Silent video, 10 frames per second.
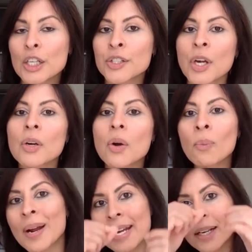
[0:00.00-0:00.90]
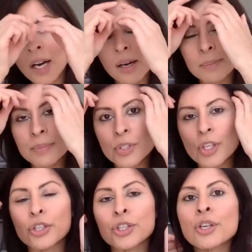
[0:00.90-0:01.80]
So when it comes
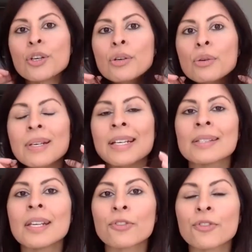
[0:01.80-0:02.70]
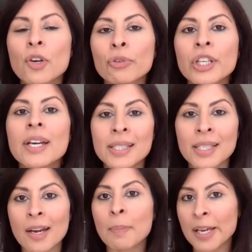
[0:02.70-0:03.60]
to listening for your year
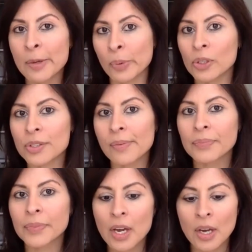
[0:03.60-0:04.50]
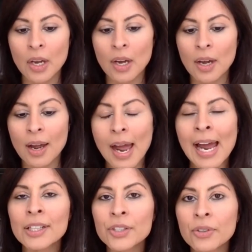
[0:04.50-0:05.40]
10 papers,
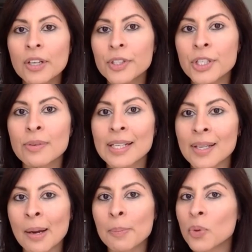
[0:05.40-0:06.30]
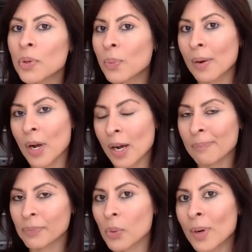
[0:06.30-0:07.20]
head on over to your exam board
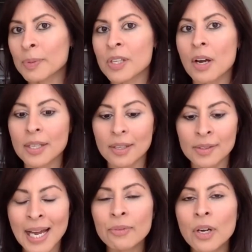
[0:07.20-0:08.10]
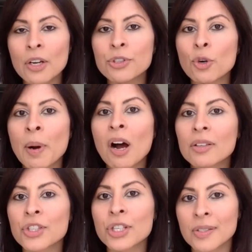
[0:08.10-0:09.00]
website, download your
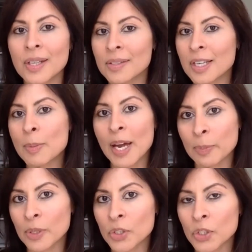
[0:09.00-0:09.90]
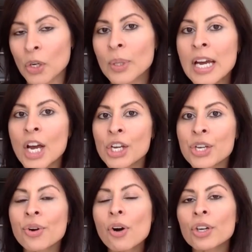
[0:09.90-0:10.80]
past GCSE papers. So
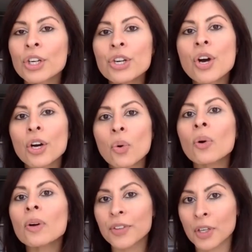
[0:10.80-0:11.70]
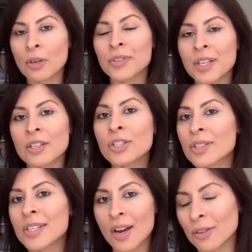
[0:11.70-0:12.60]
you're not going to know all of the content
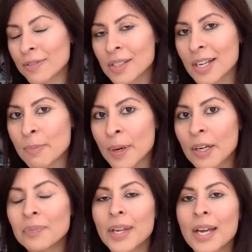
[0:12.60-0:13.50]
just yet, obviously, but